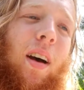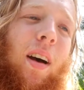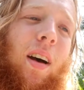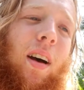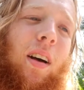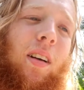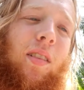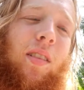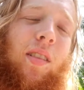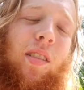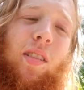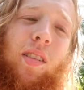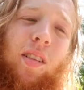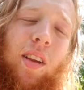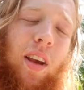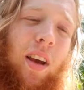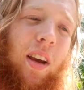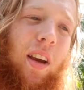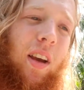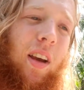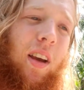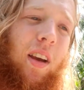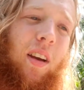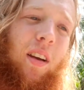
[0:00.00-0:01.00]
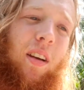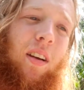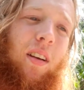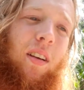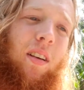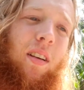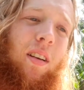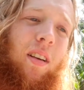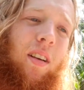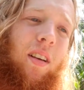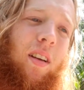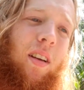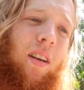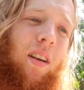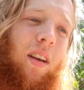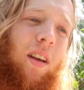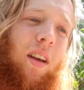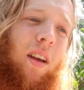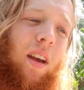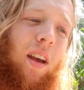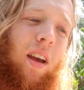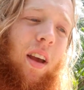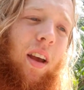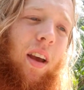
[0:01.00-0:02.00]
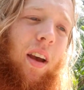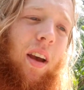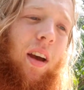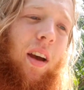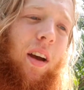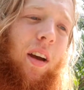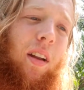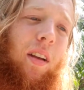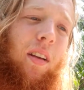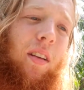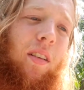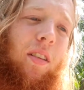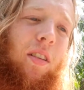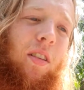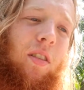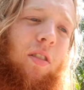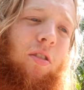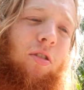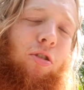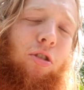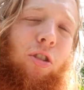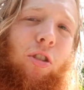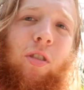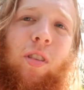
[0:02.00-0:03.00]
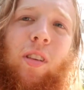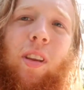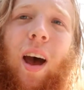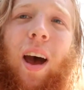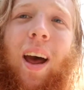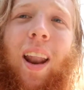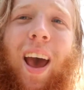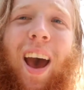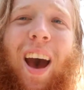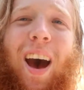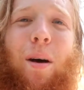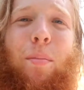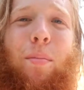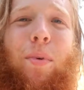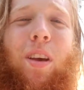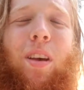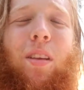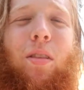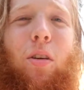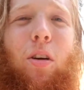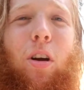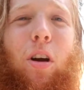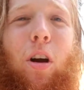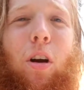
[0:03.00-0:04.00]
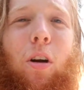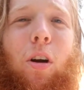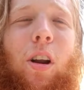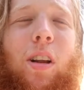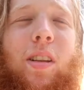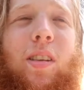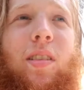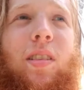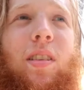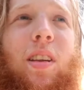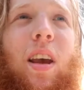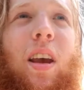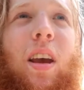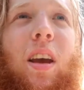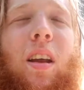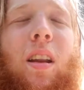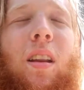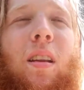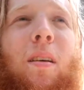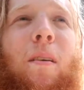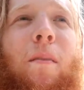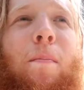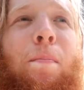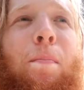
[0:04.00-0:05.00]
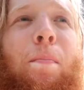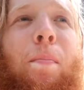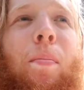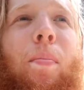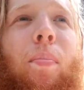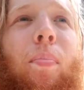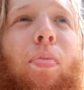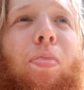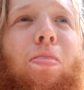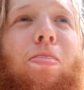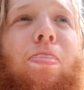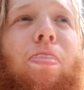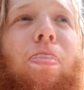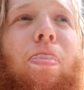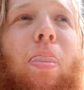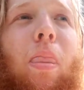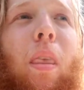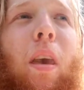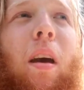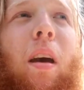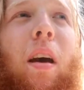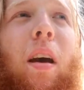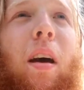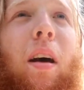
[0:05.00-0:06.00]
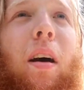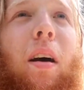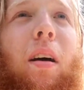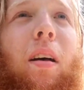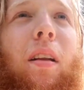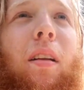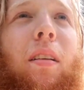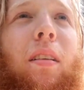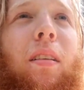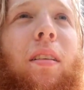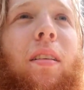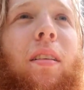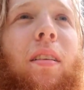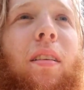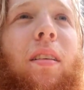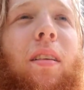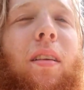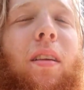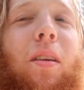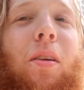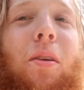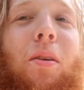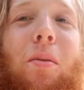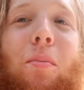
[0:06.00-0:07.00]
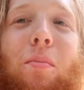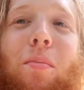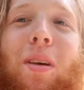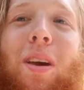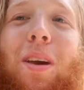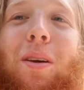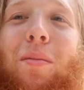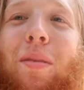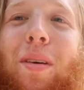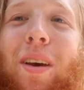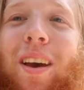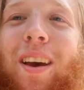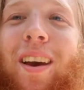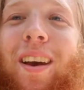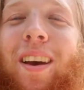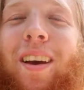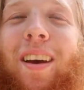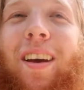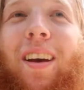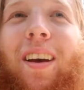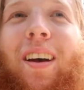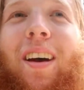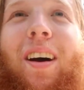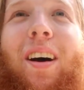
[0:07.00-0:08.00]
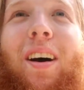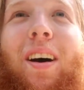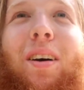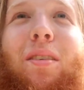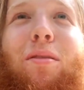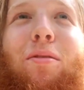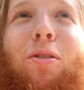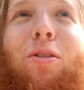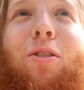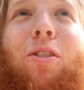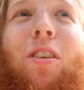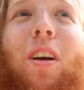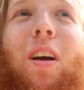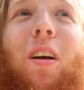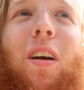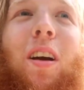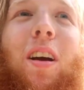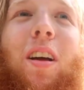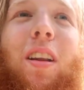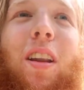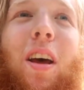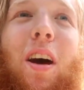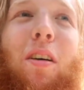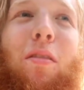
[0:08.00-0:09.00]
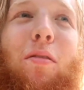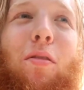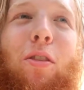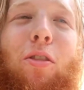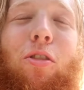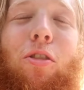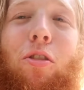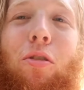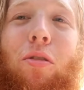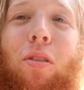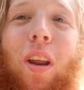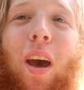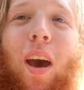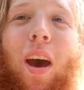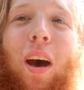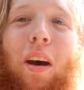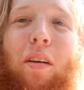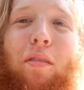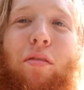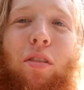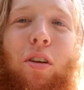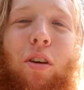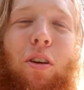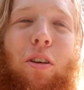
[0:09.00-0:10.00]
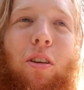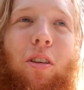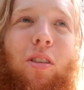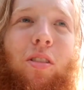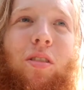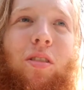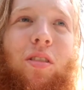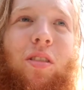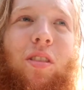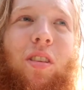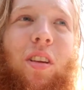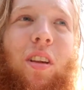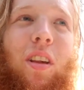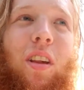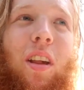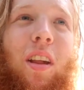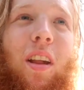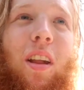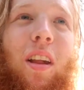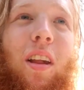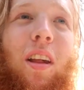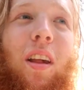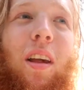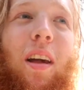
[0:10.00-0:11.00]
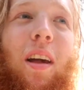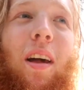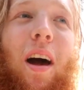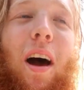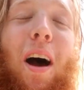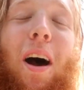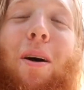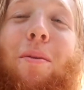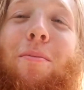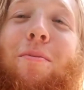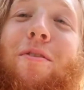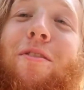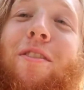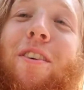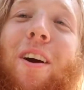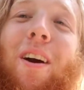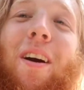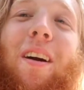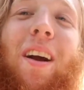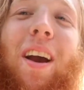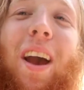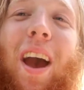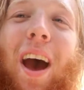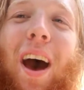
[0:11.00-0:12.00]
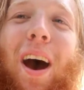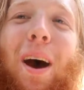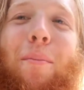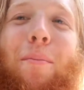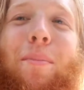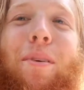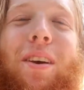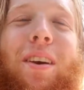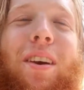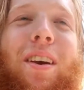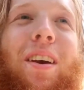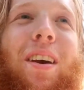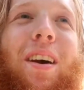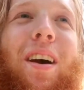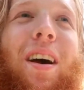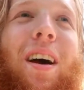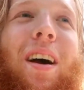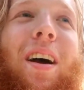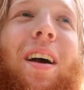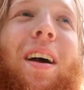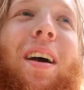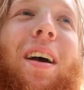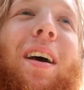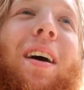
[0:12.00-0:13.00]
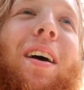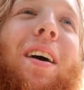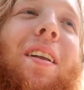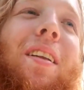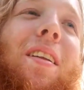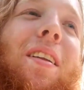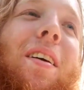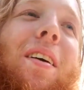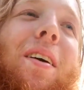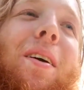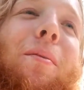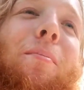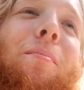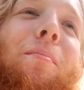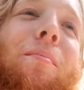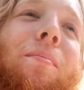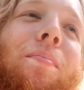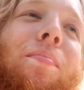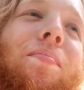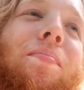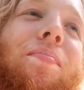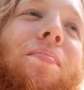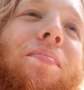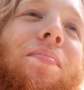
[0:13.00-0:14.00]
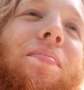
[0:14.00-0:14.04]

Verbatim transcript: uh, sick and just not happy in their current state. And me being a fruitarian now for two and a half years I'm very happy and um,